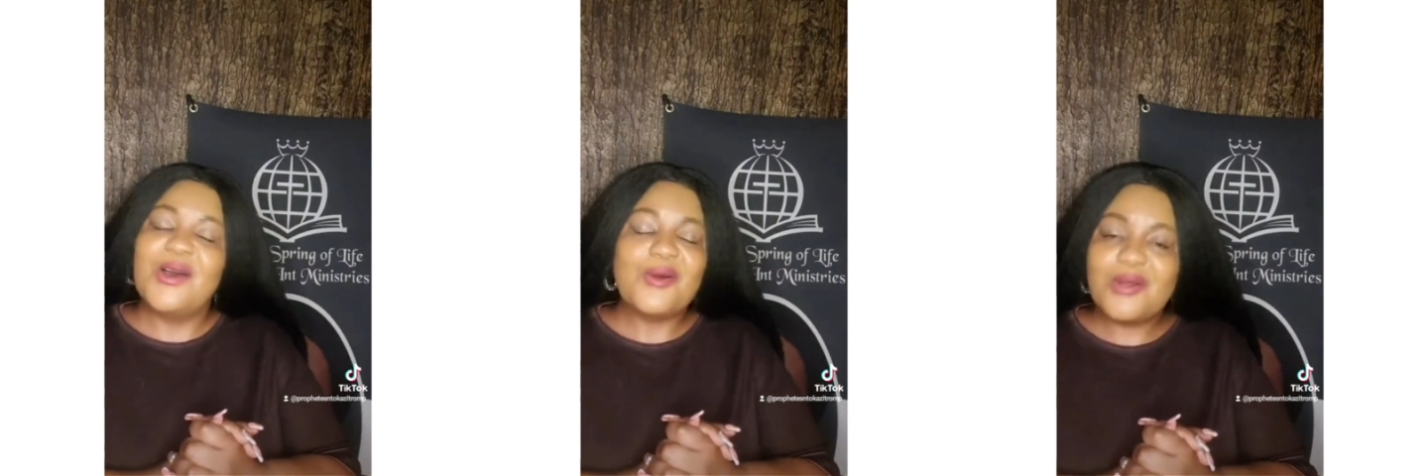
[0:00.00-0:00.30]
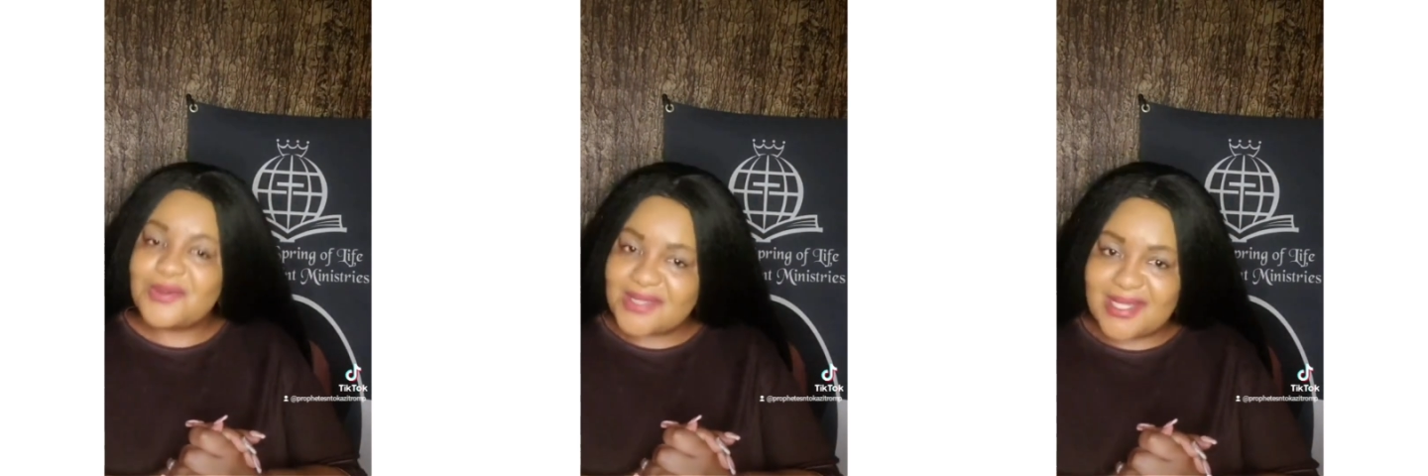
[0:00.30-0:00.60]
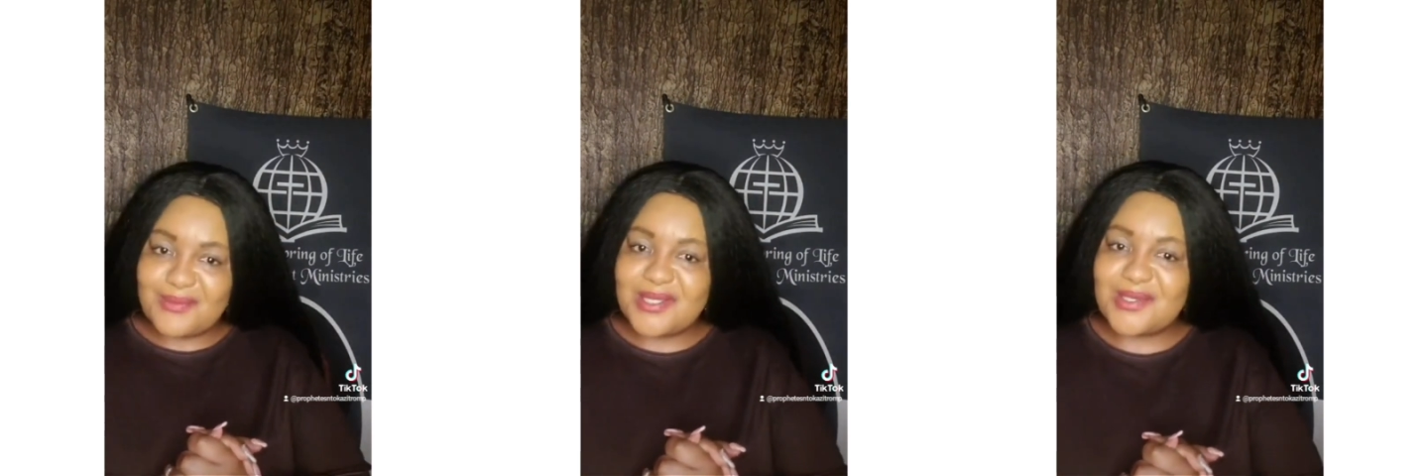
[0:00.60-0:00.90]
God richly
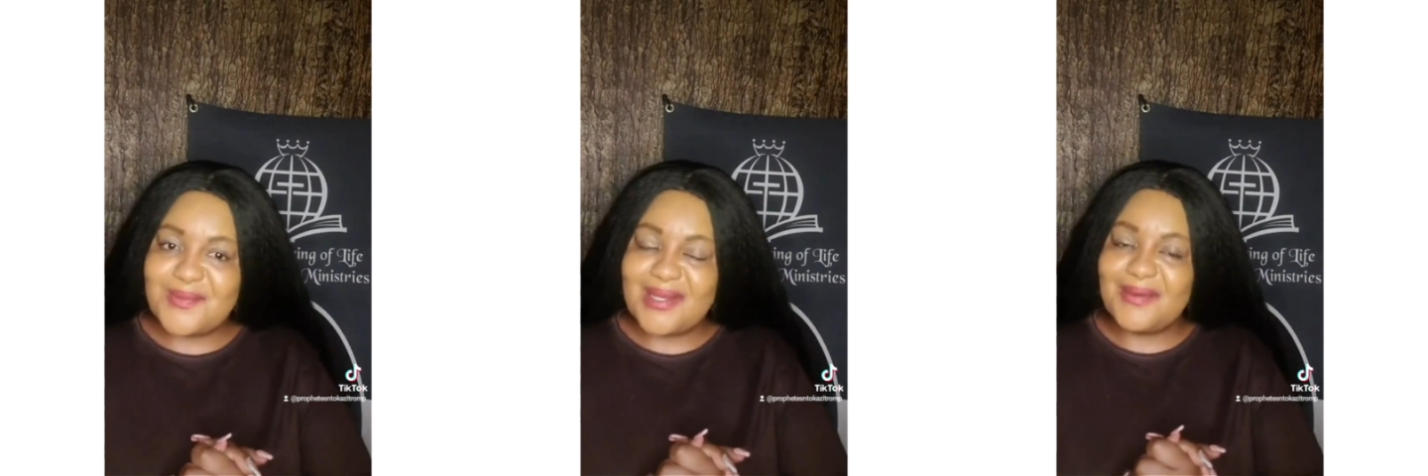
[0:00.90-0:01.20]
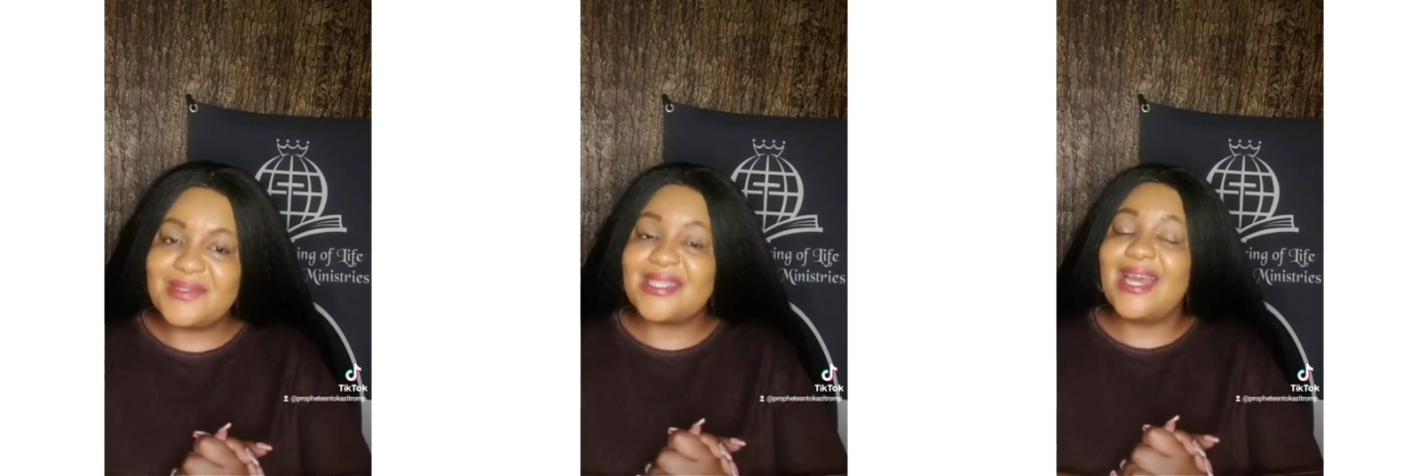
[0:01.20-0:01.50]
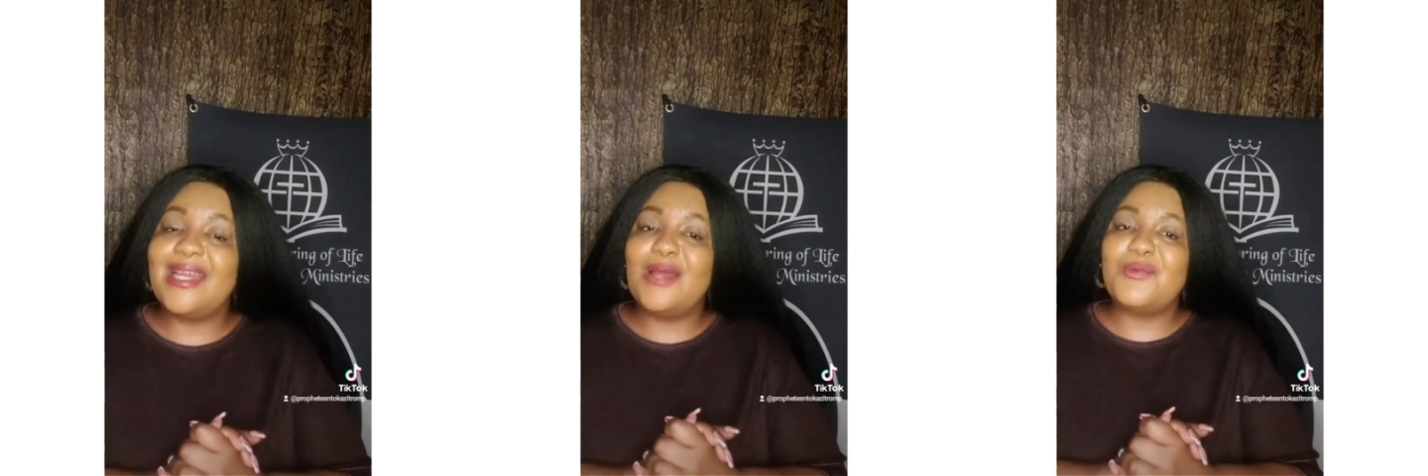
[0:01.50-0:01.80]
bless you, beloveds. I
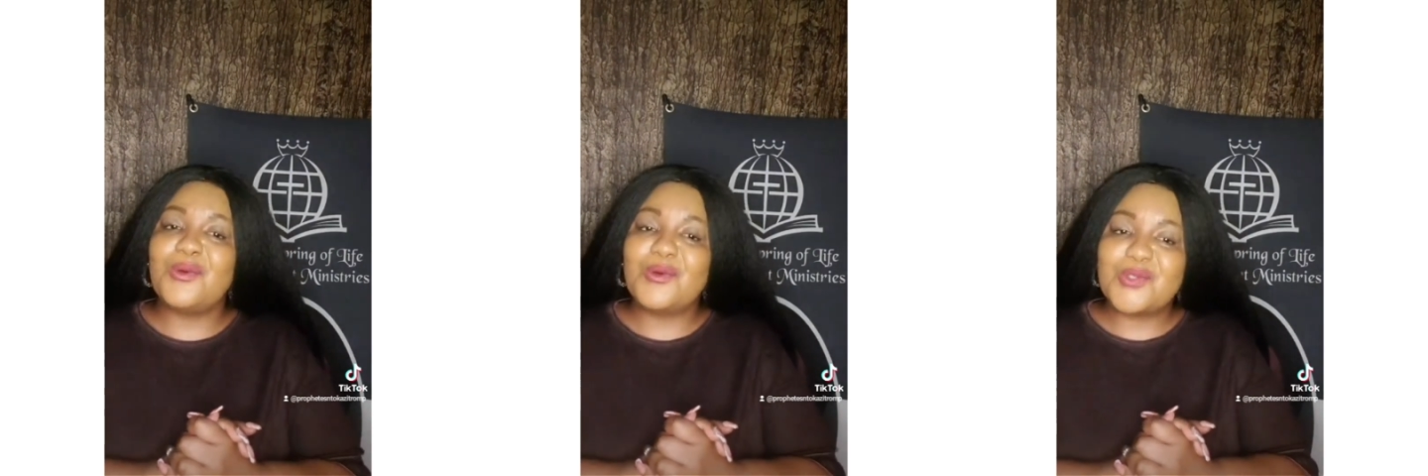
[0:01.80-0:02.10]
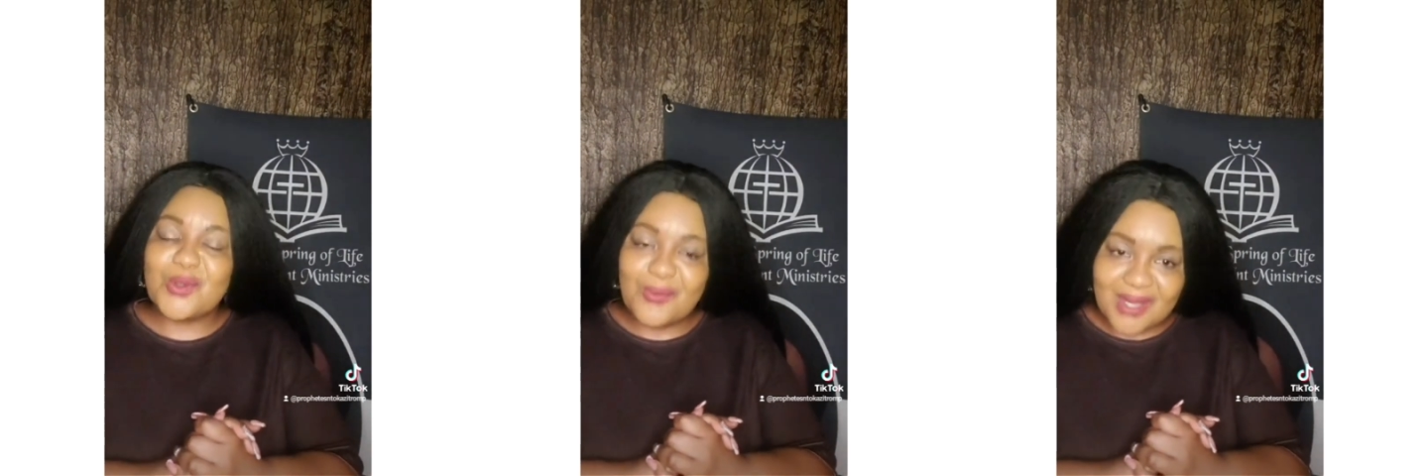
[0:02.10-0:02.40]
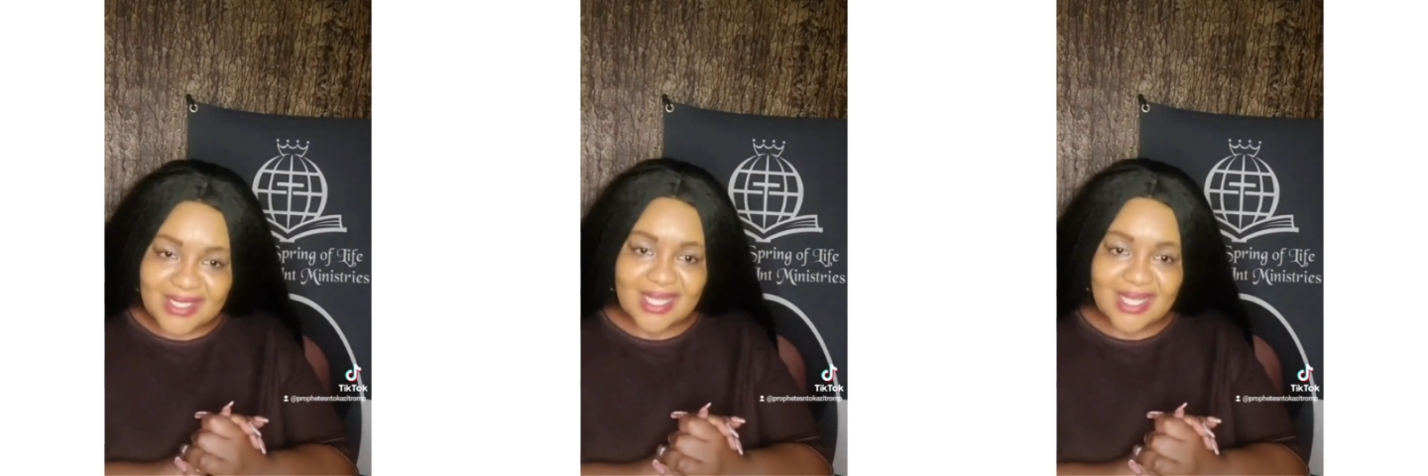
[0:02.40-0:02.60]
love you all so much.